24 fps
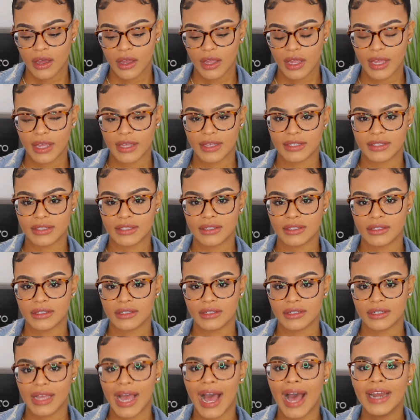is
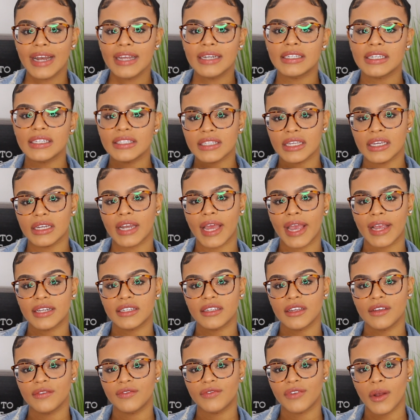kind of
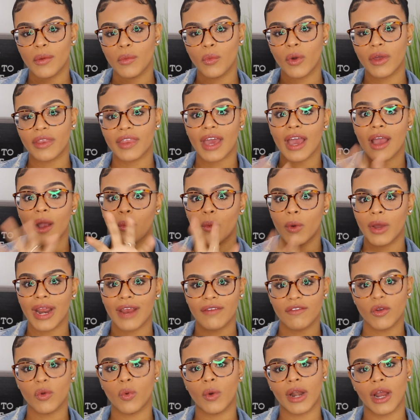disconnecting from what
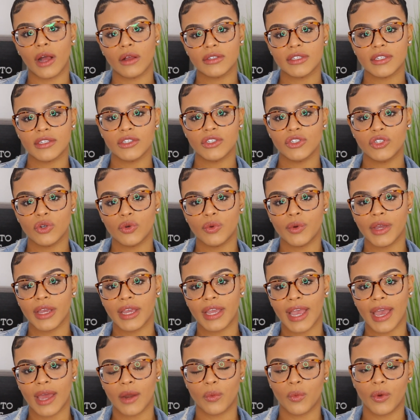everyone else is
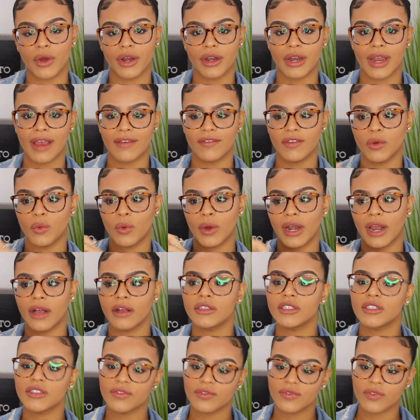doing and what everyone
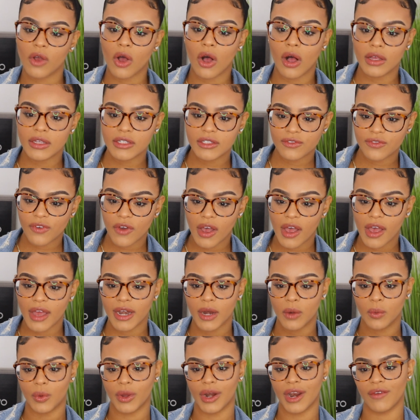else calls fun
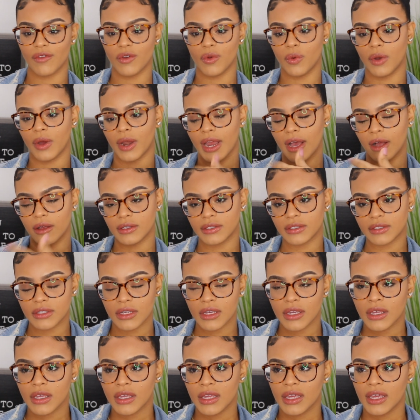and what everyone
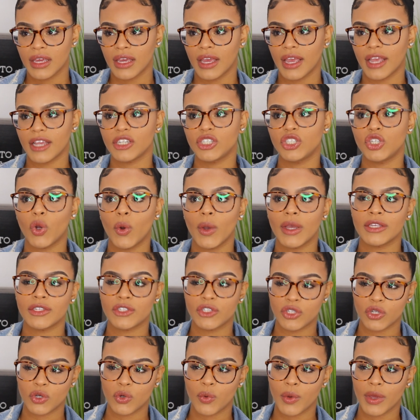else enjoys
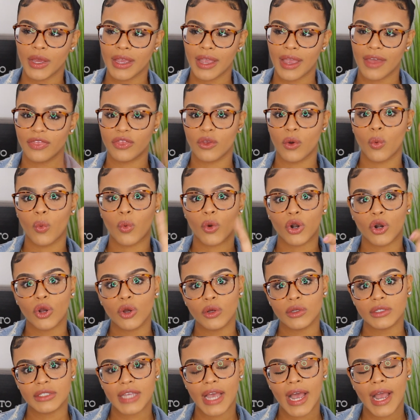doing and the
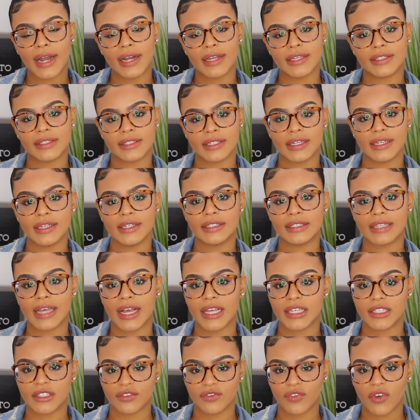world kind of sees
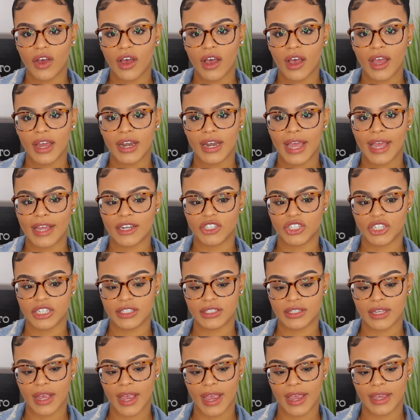as fun, and
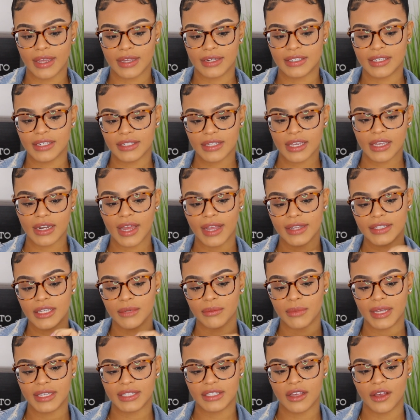just like disconnecting
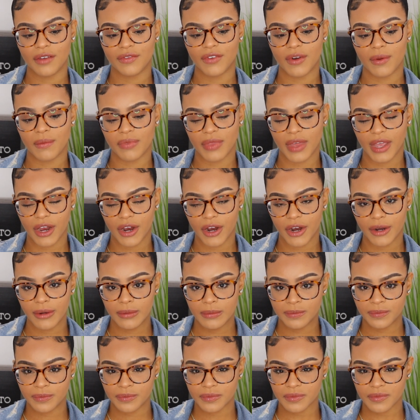myself from
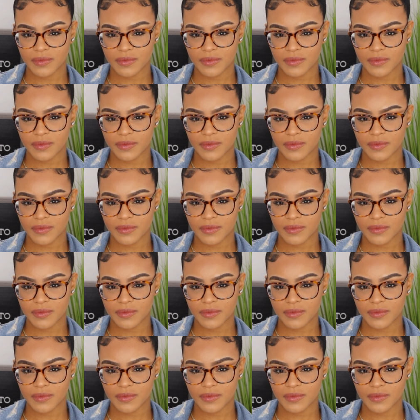there